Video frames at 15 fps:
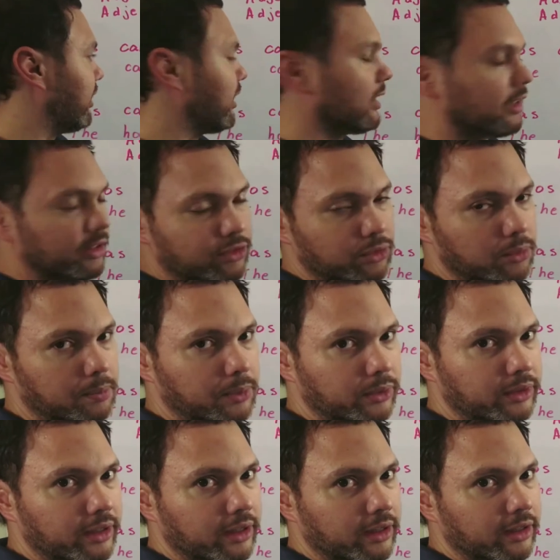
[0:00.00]
English, you put
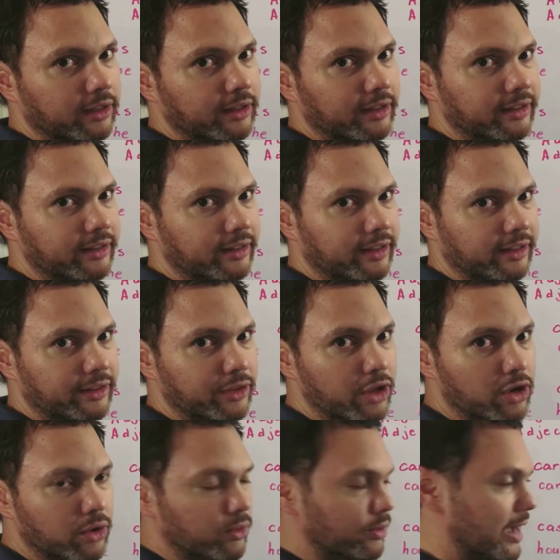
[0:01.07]
the
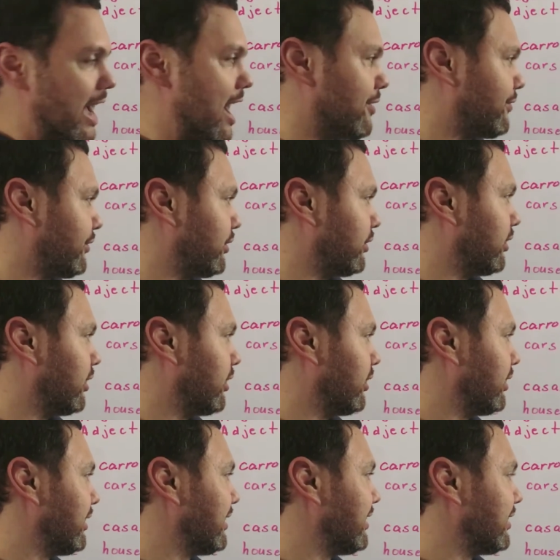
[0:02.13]
no after the
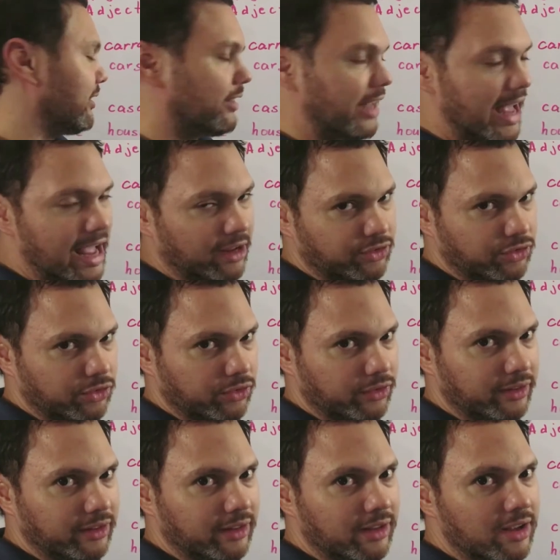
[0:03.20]
action,
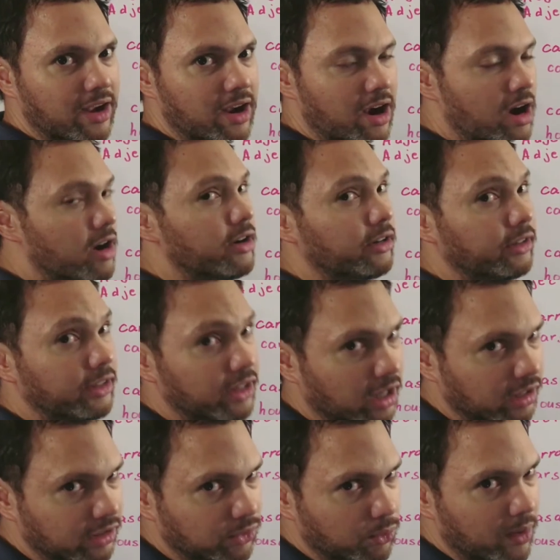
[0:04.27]
are
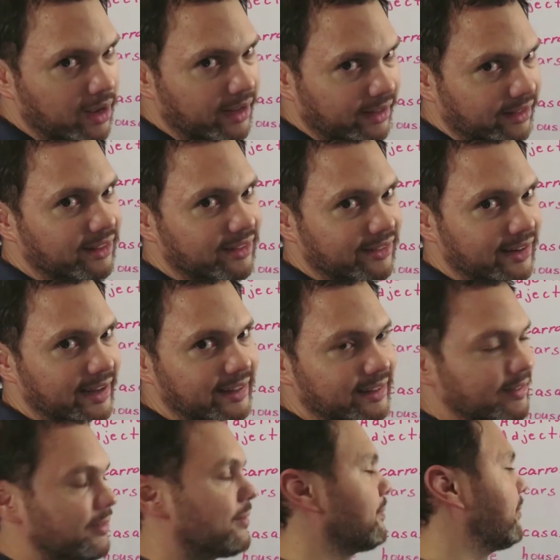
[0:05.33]
not white, right?
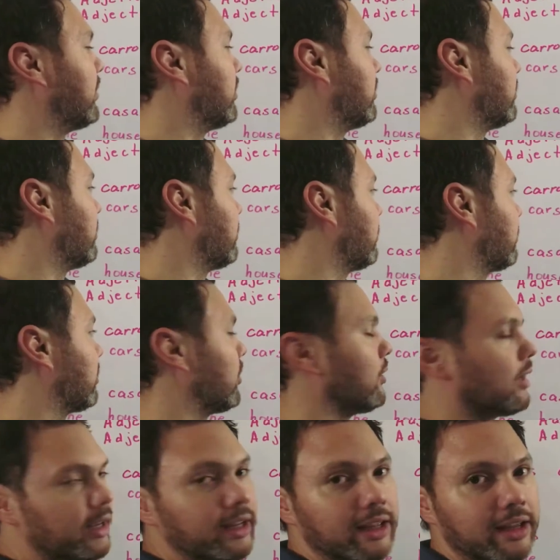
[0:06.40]
So
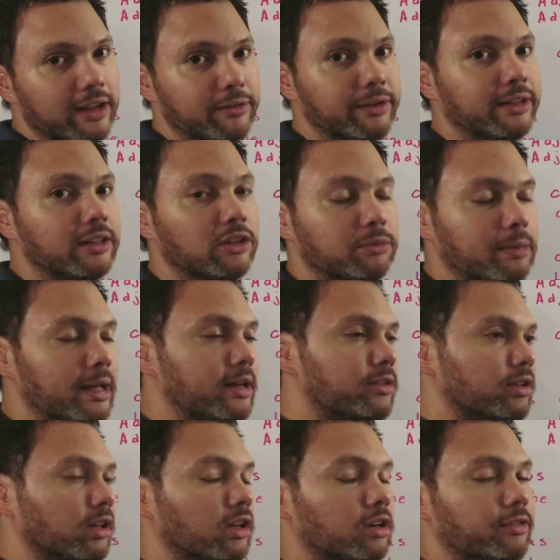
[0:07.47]
like everything in Spanish,
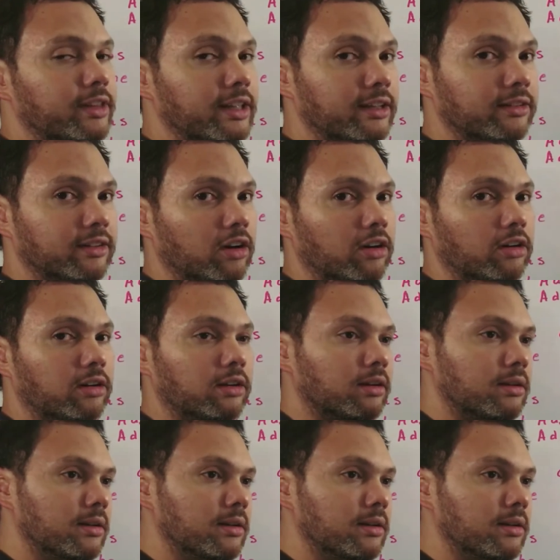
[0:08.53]
a lot of things are